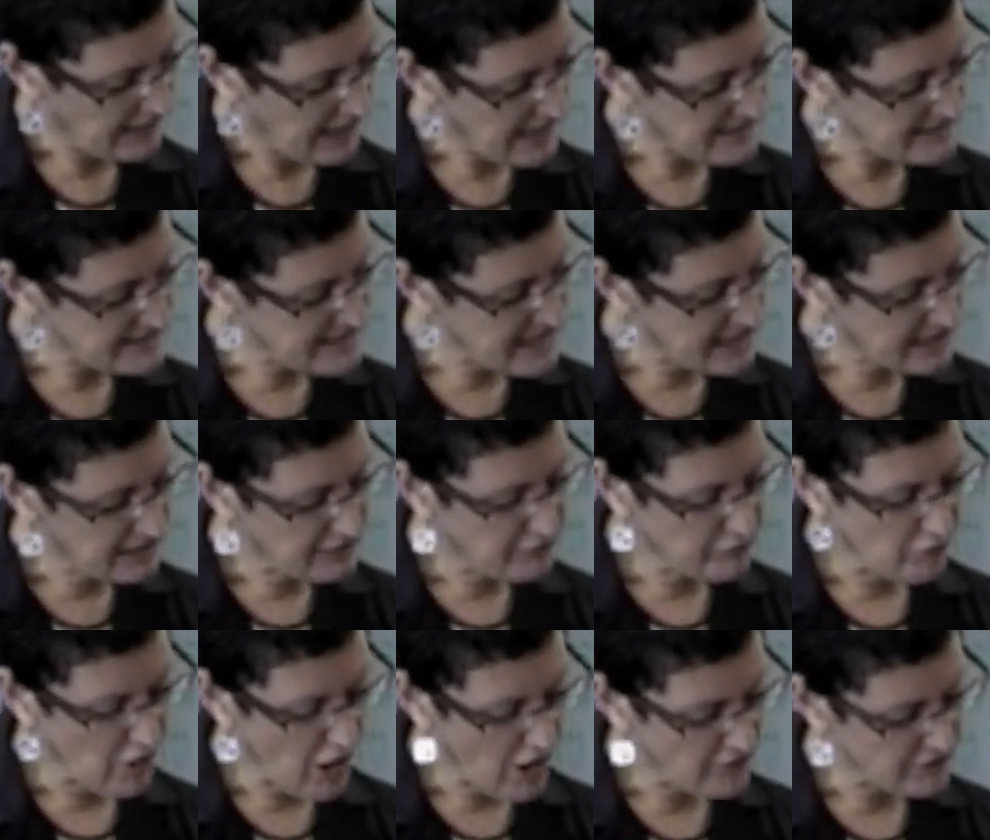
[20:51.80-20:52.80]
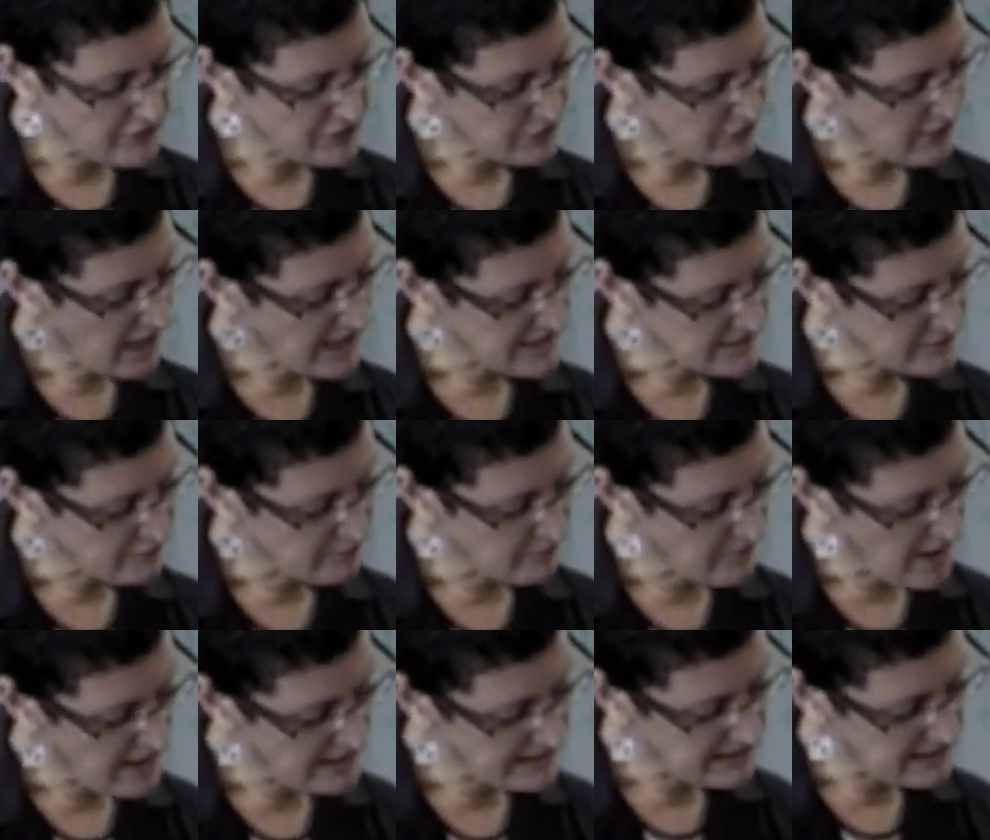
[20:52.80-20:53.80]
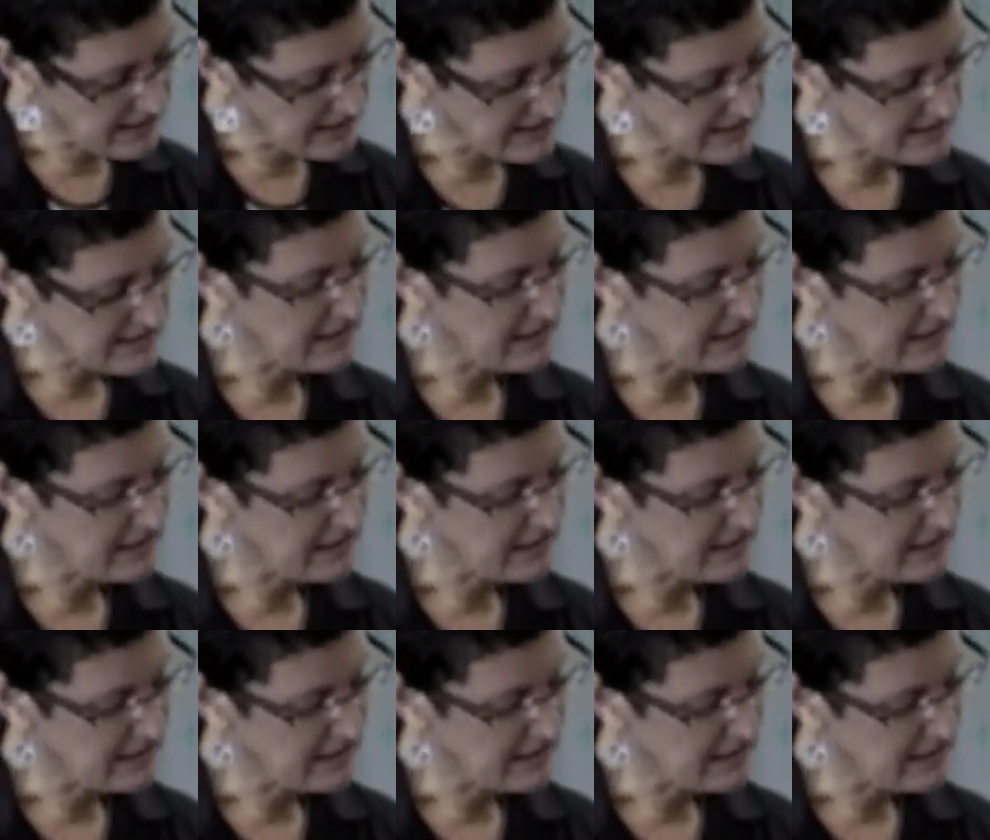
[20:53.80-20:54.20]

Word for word: As Declan Roche has reminded us,